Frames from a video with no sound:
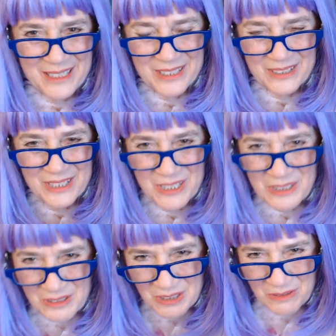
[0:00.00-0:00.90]
so she
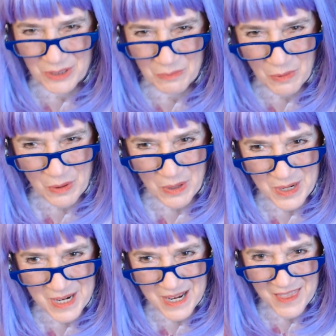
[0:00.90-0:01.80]
knew she was
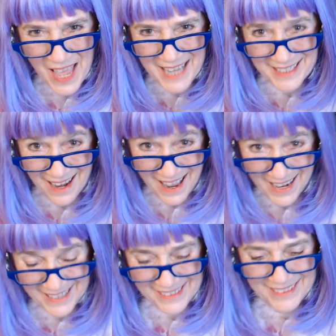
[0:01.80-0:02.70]
born that
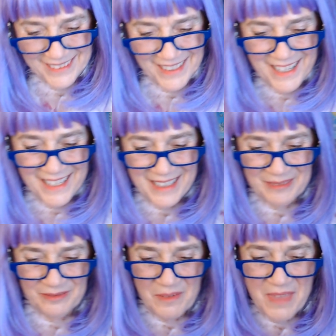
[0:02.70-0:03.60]
night
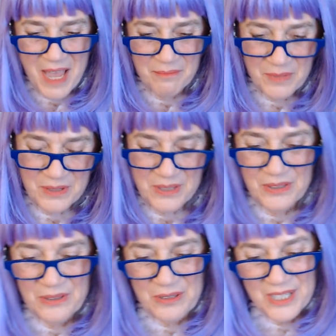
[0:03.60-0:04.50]
from that birth story.